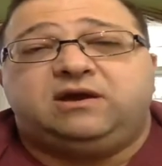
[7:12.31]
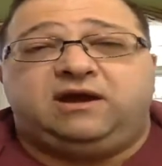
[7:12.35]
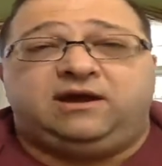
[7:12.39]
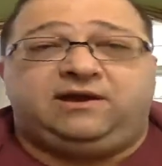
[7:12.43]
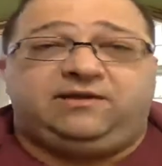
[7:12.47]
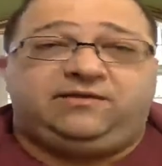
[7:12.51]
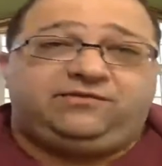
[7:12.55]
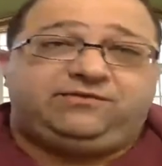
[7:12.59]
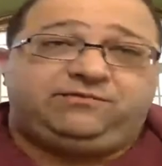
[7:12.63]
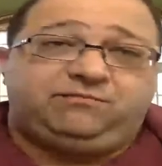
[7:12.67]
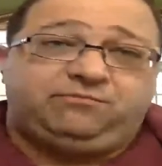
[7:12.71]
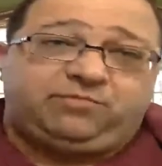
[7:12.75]

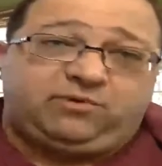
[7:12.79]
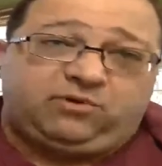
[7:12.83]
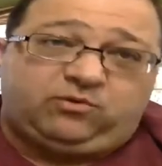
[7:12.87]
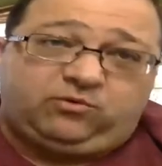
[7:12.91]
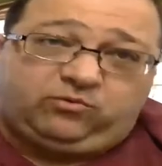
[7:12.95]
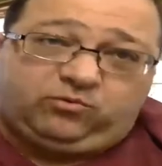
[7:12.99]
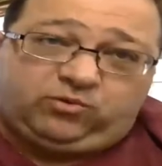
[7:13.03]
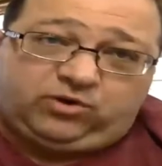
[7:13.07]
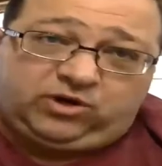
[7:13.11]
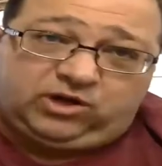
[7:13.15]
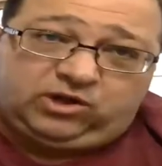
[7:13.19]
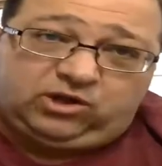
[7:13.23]
And
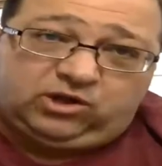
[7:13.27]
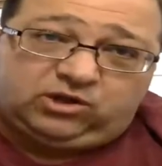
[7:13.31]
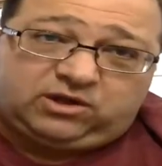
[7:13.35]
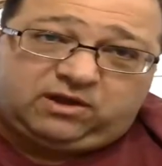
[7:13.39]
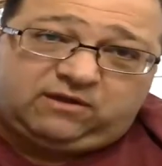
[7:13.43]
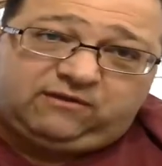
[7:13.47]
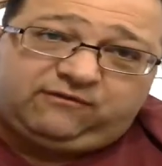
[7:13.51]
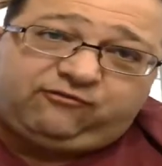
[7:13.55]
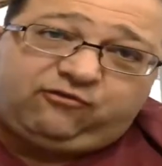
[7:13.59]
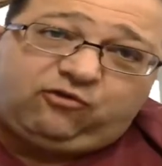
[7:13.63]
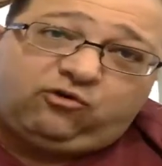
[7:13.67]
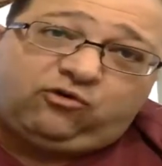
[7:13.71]
but what you're
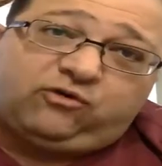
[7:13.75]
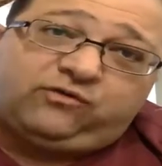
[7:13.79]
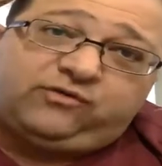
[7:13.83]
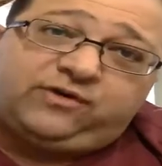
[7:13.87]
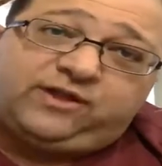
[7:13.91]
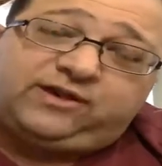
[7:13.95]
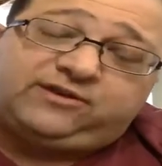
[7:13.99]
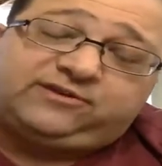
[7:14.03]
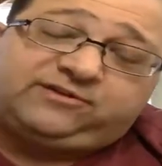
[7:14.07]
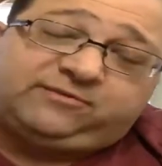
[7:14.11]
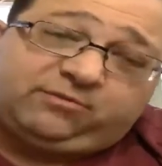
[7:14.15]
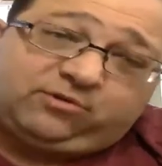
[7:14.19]
looking for
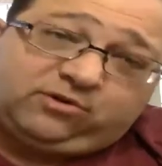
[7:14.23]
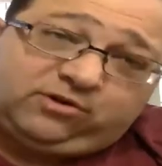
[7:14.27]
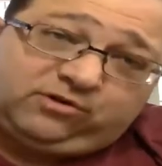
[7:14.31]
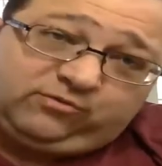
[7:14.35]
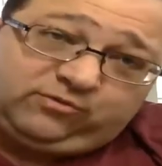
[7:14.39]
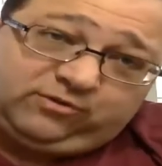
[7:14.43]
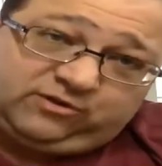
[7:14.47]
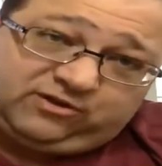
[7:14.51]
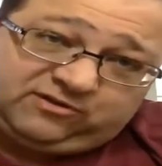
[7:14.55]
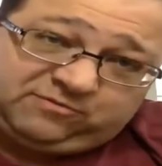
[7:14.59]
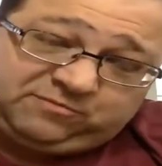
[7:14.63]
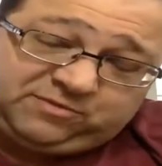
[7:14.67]
in this,
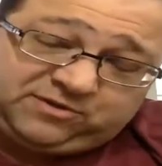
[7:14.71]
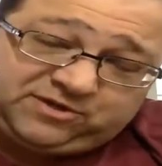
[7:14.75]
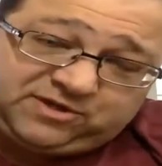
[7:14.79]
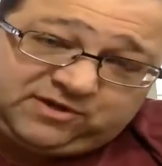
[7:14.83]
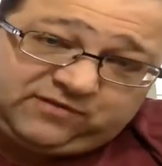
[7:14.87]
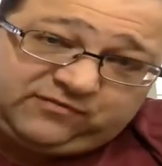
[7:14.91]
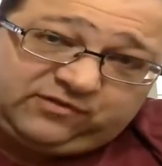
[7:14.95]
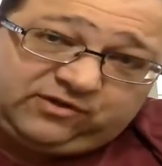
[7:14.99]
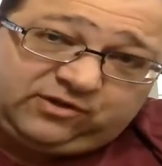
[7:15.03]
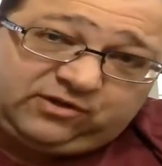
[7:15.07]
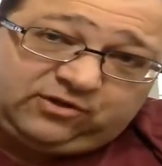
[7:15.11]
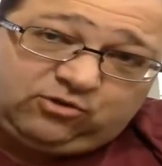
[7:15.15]
because we're
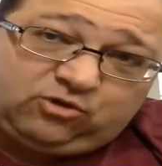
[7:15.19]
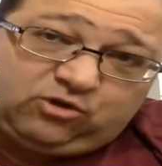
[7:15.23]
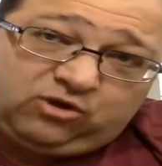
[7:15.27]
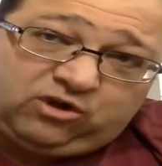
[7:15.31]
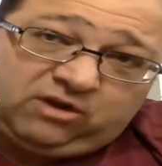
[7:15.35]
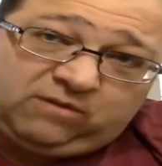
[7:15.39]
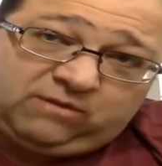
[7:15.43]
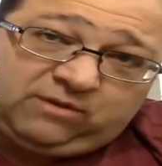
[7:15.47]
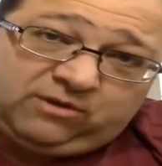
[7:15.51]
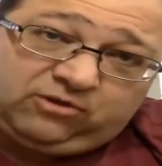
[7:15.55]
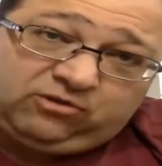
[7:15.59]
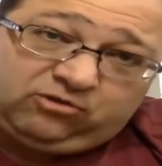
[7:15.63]
specifically
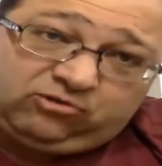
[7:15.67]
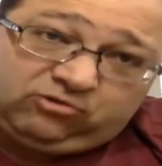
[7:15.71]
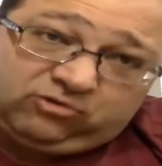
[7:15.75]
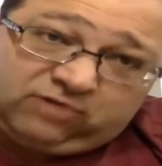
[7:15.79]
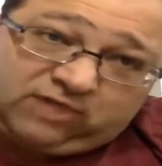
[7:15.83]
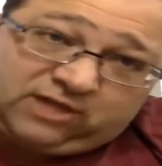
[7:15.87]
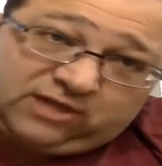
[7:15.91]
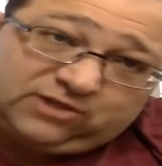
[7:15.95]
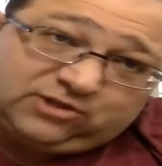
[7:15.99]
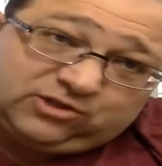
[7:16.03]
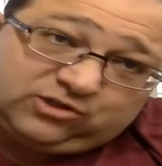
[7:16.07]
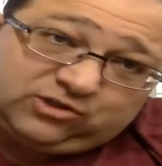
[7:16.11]
talking about
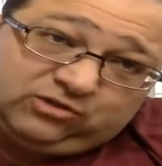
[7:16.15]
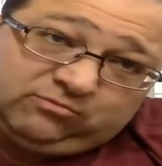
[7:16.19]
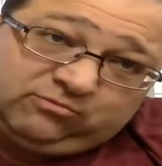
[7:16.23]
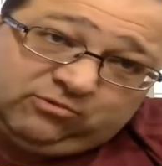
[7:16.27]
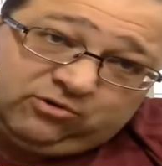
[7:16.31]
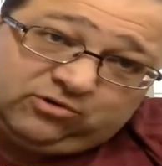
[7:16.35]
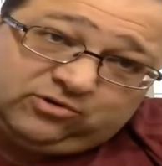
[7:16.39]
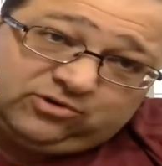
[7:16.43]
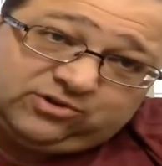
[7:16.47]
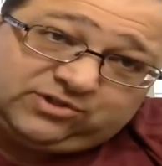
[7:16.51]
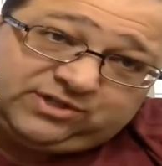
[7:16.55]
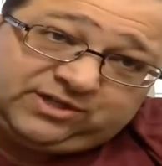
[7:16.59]
neurological
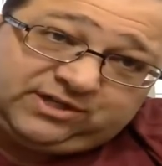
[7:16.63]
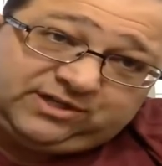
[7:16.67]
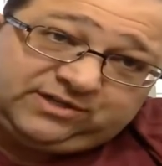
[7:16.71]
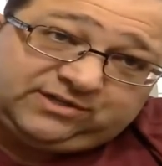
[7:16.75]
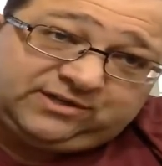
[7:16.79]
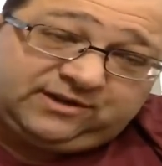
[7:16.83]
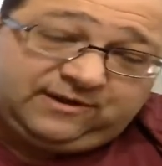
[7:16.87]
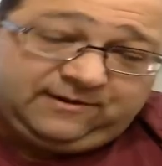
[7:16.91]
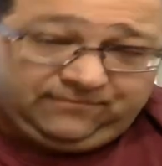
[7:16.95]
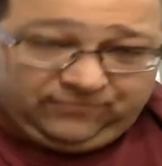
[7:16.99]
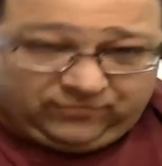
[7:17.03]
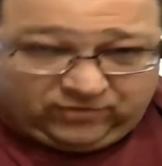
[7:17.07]

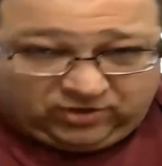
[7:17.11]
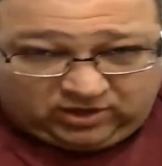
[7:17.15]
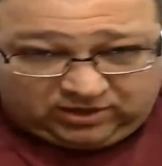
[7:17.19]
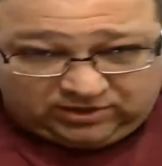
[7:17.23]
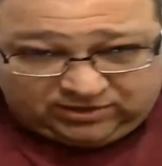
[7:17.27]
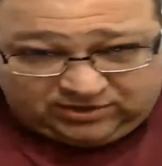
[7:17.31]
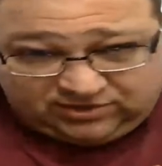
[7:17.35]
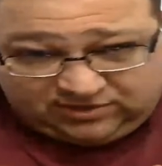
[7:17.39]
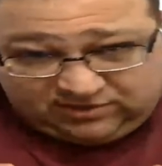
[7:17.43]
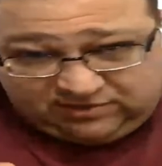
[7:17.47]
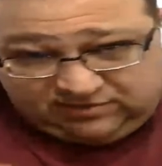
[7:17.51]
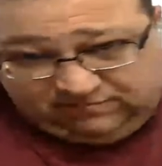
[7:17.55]
emergencies,
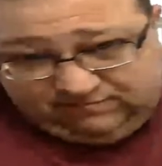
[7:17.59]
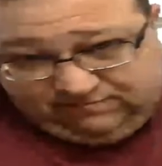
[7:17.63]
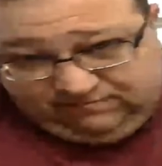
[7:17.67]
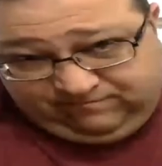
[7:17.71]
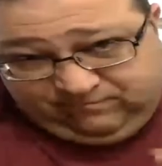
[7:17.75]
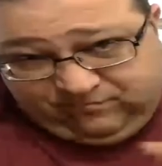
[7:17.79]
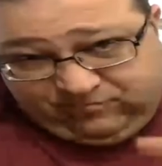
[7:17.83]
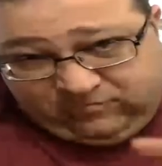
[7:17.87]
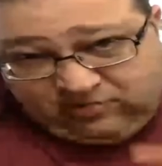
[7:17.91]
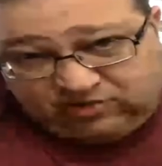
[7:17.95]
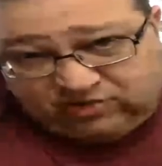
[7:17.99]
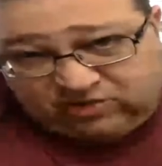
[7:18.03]
are
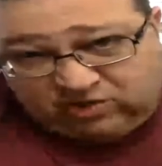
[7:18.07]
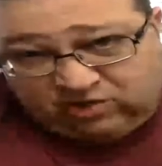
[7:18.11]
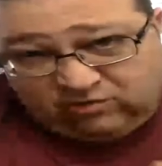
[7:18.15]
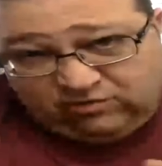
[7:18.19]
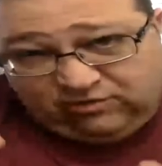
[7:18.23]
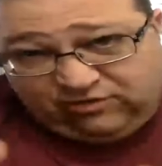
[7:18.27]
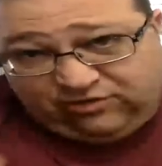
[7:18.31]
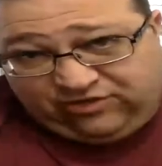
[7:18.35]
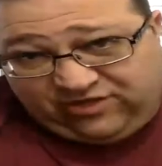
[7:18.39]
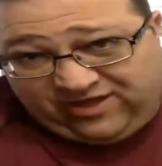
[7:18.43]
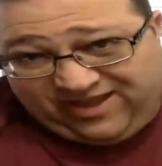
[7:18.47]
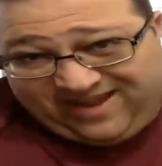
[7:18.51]

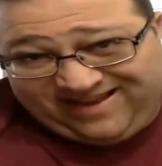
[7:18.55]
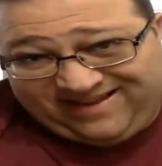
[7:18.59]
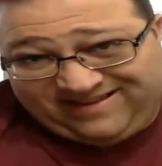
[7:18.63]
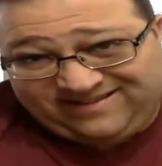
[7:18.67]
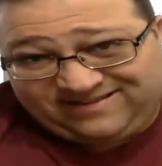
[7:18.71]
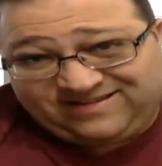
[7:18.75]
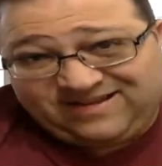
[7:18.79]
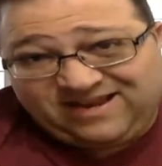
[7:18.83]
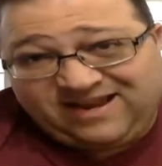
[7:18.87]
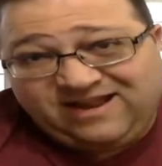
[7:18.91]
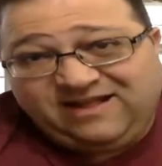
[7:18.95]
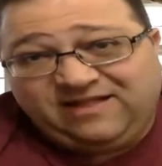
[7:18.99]
certain
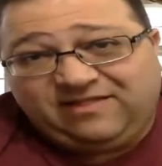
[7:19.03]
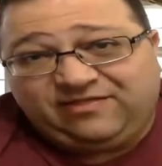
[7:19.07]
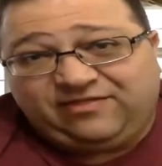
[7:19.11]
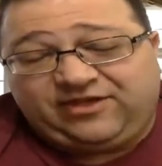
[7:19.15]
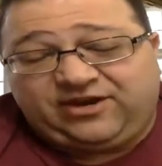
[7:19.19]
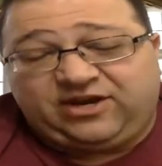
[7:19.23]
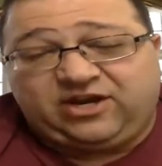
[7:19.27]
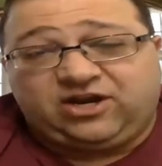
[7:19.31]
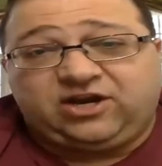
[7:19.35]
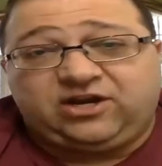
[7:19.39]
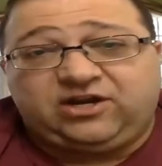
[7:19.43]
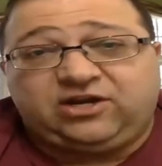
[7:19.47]
things
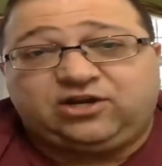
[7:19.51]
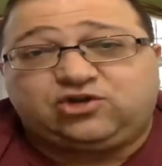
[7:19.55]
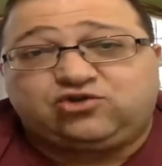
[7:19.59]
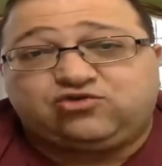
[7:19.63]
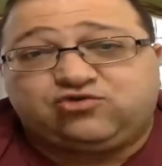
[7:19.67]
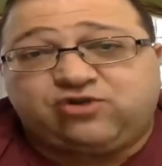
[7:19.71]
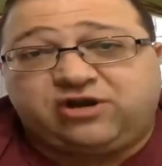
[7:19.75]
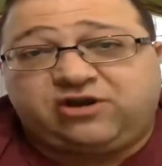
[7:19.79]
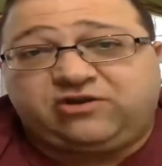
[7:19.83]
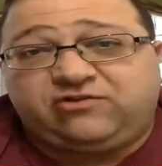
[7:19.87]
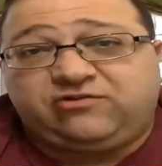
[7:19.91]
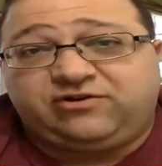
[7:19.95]
that are going to
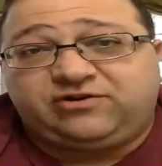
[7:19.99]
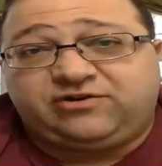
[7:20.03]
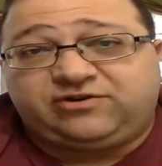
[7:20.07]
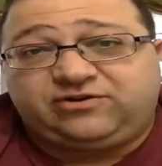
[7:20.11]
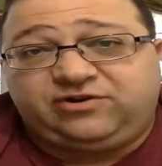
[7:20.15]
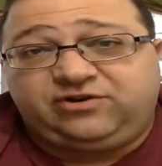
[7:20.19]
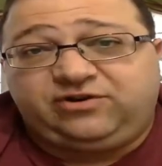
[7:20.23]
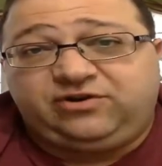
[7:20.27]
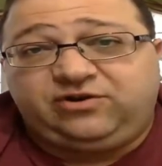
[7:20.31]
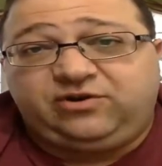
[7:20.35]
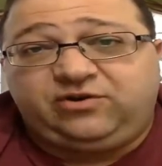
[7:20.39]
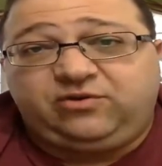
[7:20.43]
trigger
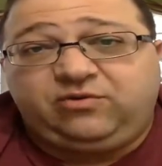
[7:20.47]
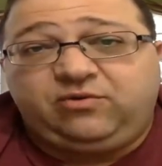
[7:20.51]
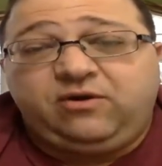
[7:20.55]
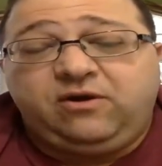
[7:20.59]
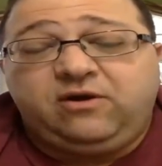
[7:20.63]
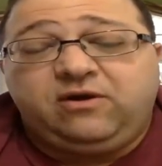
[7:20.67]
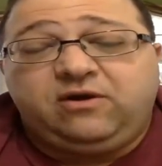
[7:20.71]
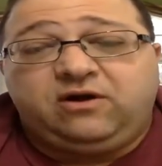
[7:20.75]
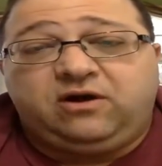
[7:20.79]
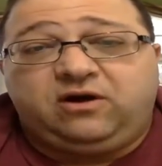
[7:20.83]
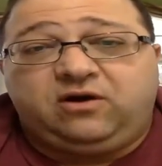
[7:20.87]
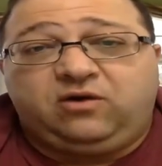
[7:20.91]
it to
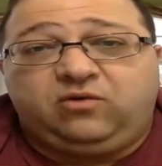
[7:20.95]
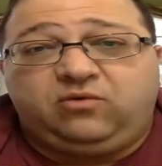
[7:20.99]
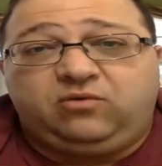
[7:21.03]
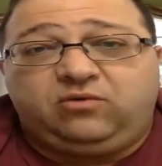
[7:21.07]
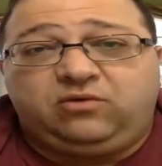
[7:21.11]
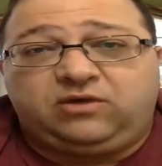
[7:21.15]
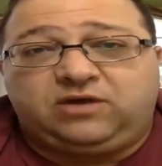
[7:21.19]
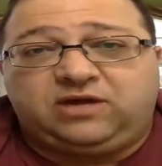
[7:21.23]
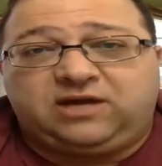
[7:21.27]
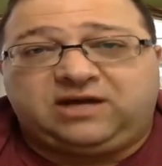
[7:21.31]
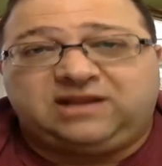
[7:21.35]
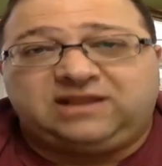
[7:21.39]
you, are
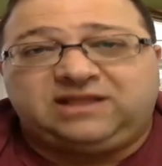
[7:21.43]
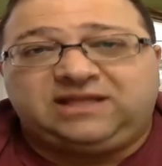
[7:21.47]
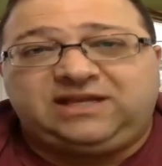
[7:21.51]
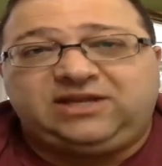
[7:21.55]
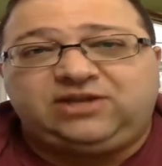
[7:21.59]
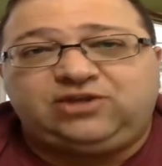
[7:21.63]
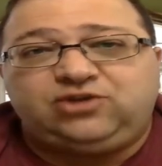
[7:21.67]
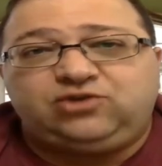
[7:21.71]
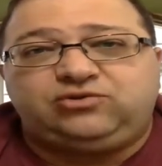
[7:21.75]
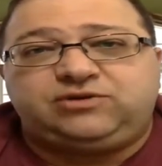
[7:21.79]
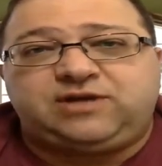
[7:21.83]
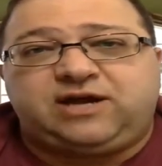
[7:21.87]
uh, going to
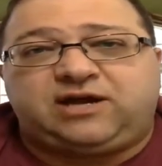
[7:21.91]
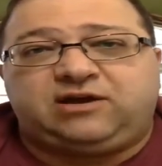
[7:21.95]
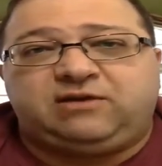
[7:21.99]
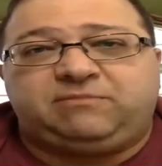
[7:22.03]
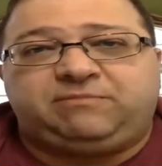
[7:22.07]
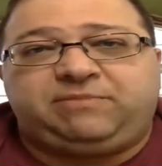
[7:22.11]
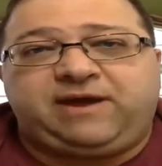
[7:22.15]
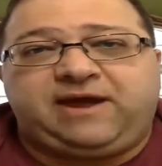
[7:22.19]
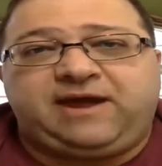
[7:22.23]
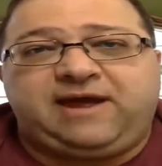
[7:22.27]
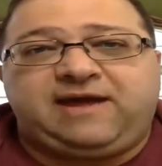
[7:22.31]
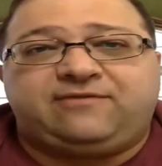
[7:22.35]
lead you down
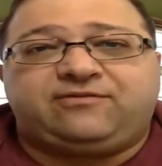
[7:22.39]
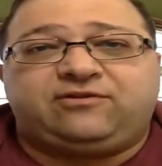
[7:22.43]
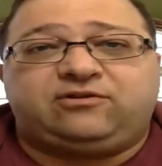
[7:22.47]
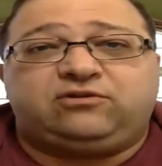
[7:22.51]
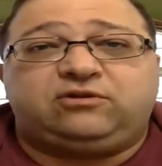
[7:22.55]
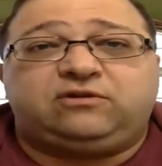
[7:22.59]
a path.